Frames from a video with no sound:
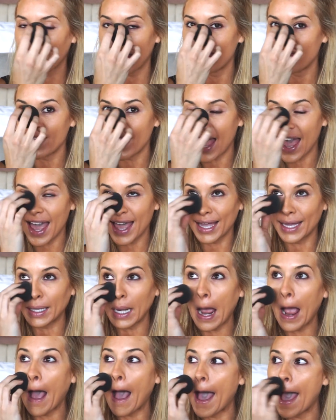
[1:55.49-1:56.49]
And
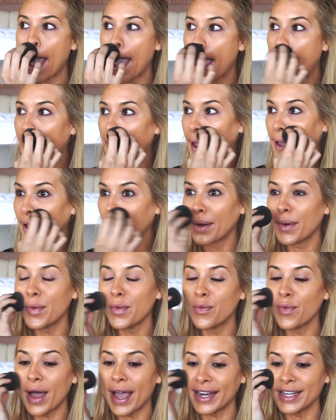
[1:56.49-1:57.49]
then I
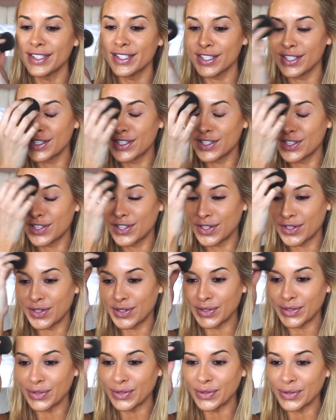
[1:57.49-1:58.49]
went
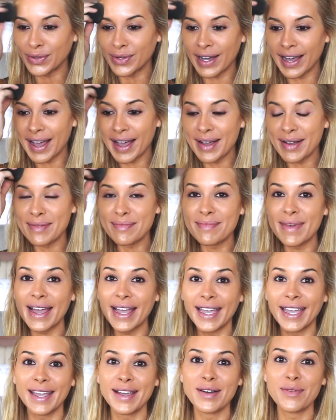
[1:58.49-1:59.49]
to
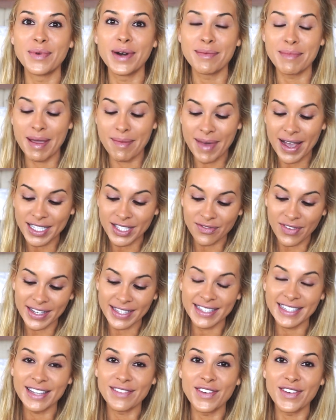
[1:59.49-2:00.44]
one of my best friends,